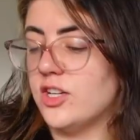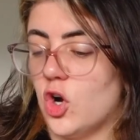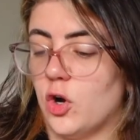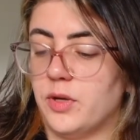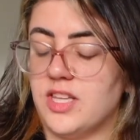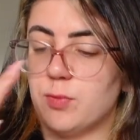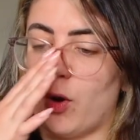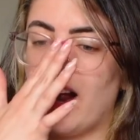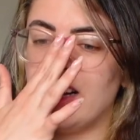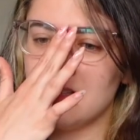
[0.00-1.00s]
I talk about these
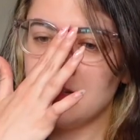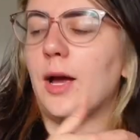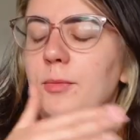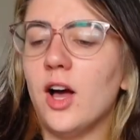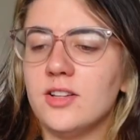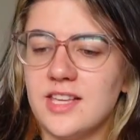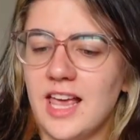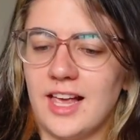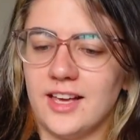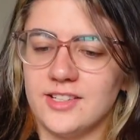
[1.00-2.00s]
brands, I'm not
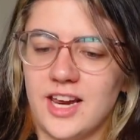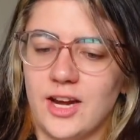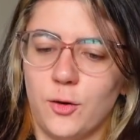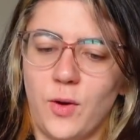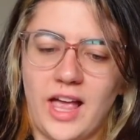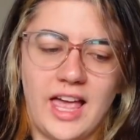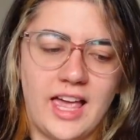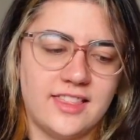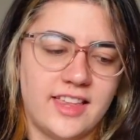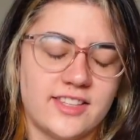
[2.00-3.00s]
saying it in a
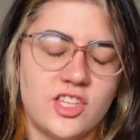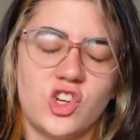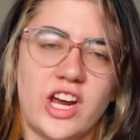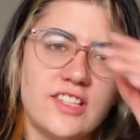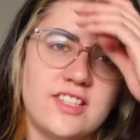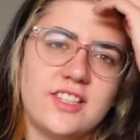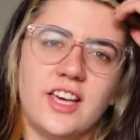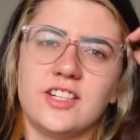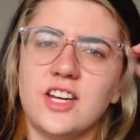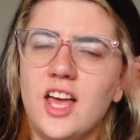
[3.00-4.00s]
way that suggests
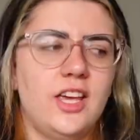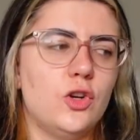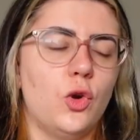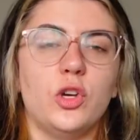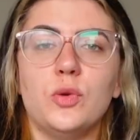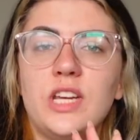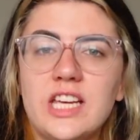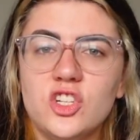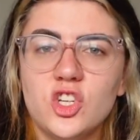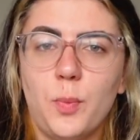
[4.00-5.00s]
that, you know, you need to